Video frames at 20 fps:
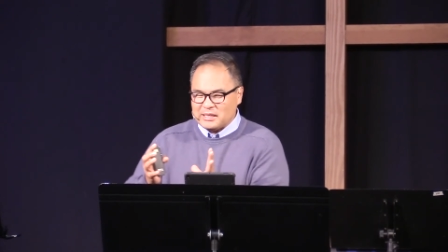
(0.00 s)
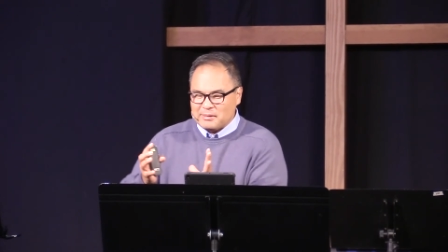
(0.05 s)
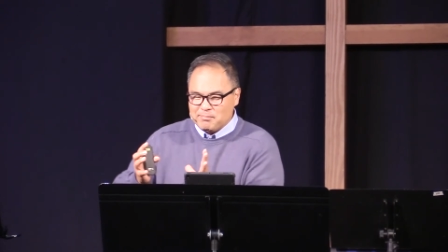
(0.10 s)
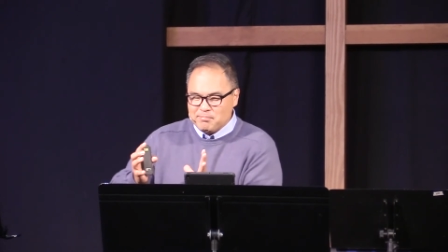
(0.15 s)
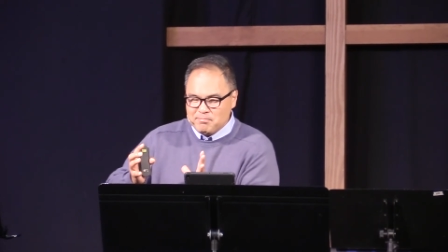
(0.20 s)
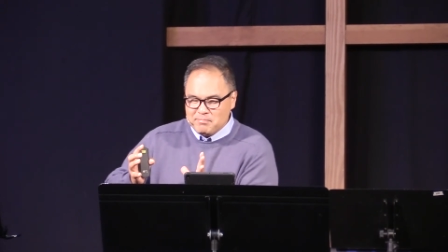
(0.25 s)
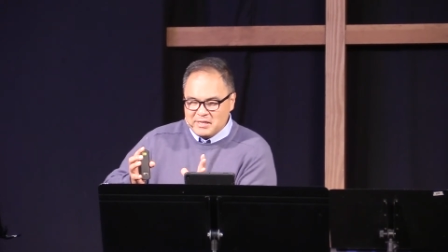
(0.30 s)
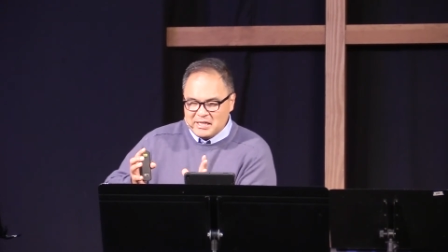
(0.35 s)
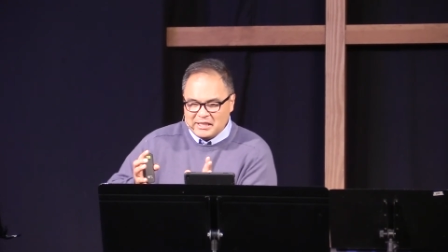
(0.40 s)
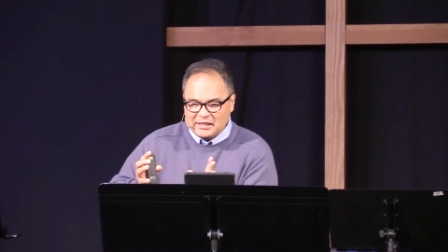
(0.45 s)

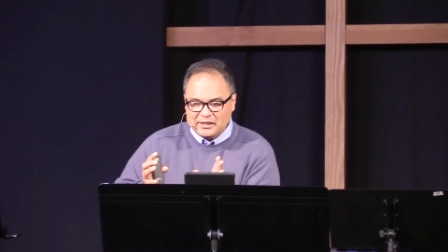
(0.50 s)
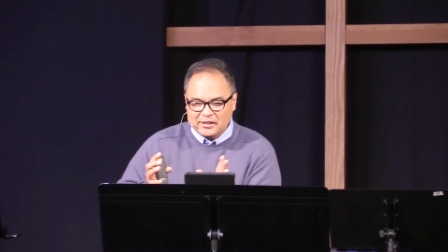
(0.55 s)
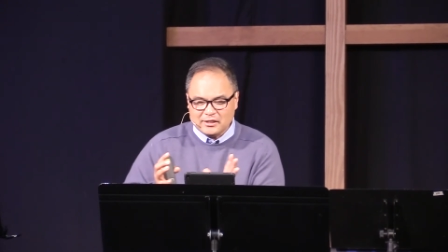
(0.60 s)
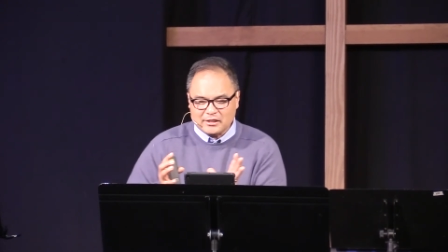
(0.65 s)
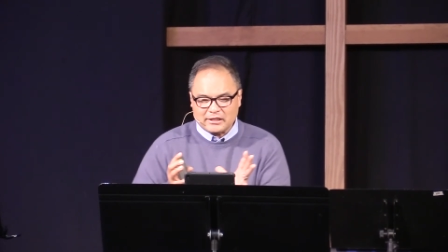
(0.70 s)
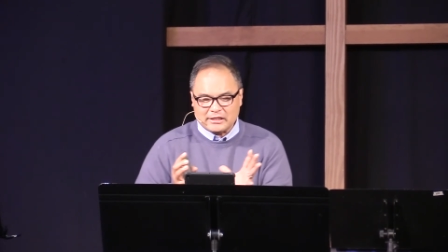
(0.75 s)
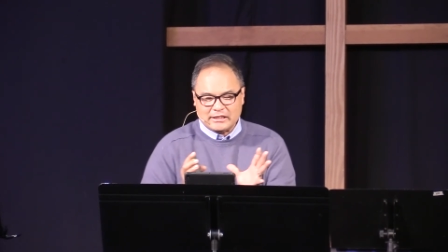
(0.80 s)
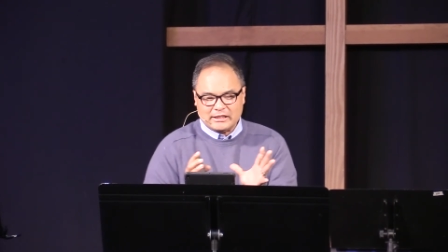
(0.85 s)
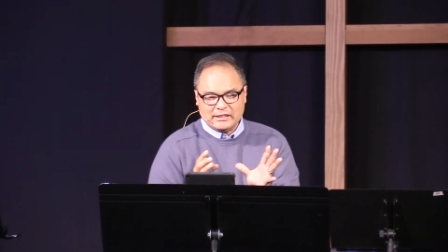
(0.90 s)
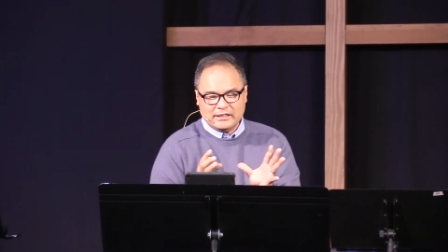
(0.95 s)

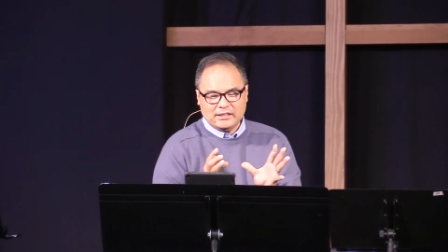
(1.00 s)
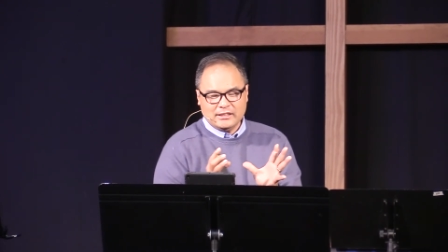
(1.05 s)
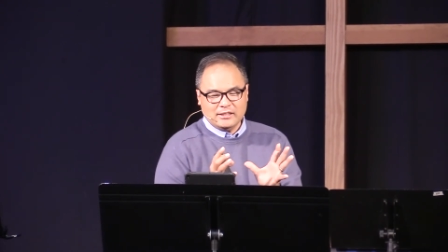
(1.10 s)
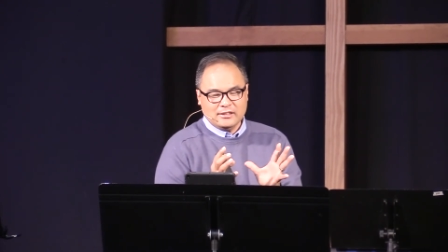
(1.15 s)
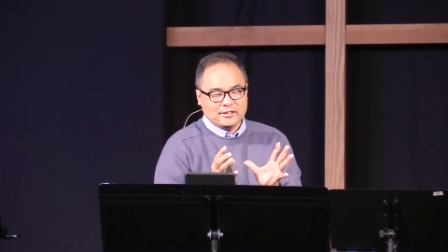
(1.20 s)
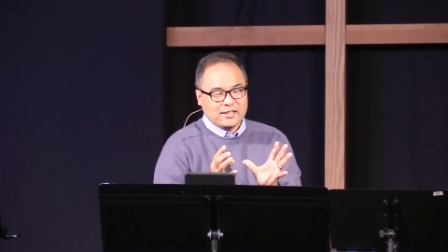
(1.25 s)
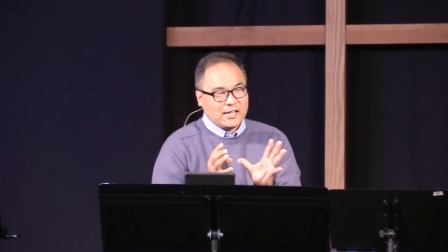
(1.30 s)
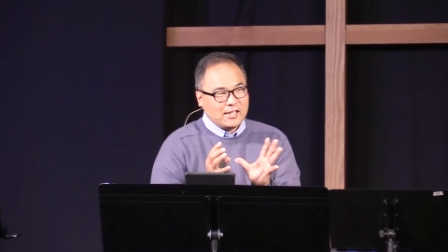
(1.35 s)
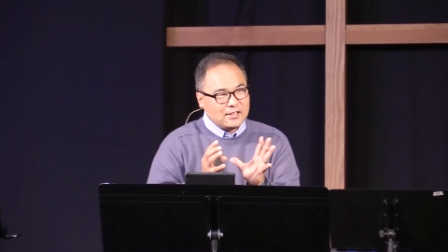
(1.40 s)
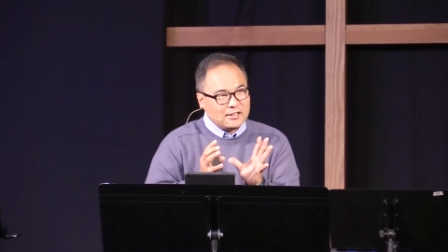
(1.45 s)

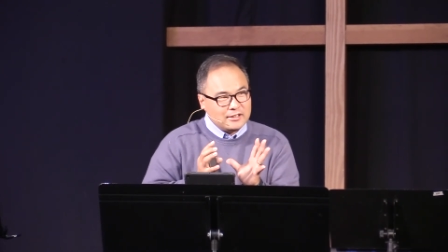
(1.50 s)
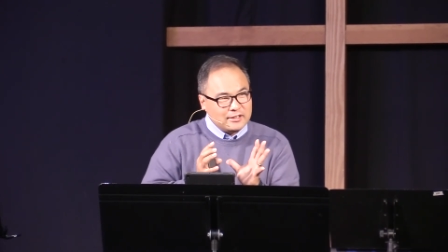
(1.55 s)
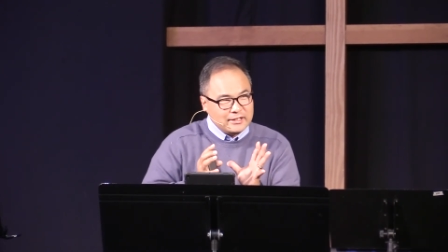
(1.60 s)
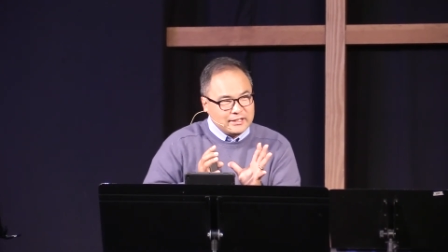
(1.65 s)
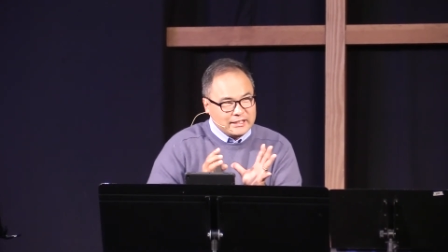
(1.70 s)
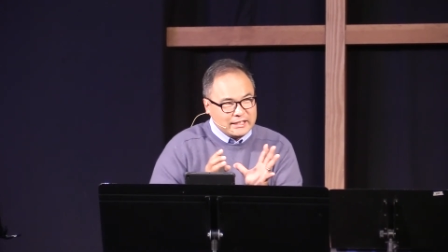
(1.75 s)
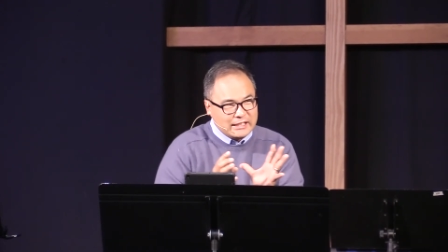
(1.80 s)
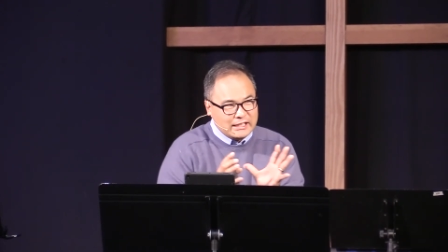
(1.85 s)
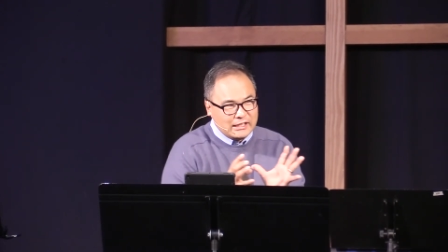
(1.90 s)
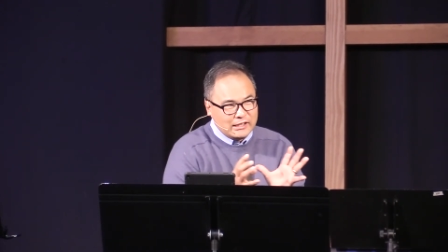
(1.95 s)
Immediately they
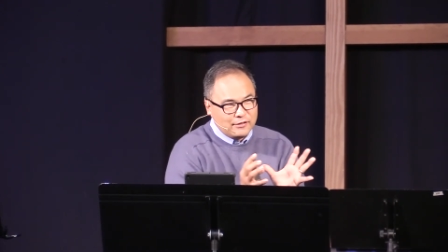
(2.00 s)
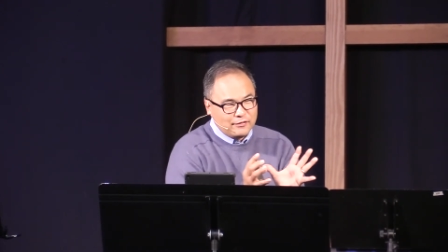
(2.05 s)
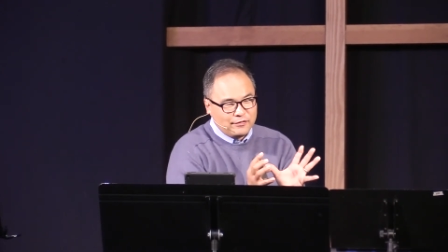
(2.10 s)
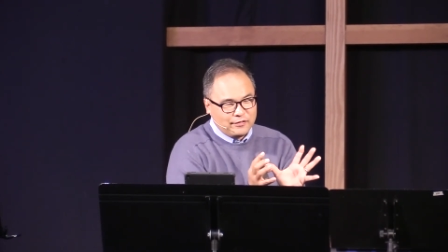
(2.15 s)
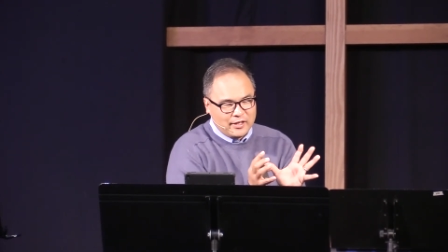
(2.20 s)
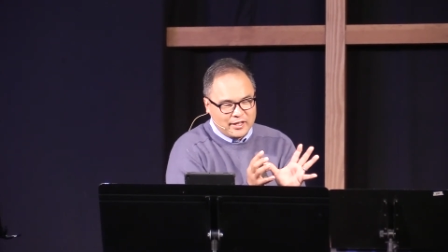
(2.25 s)
leave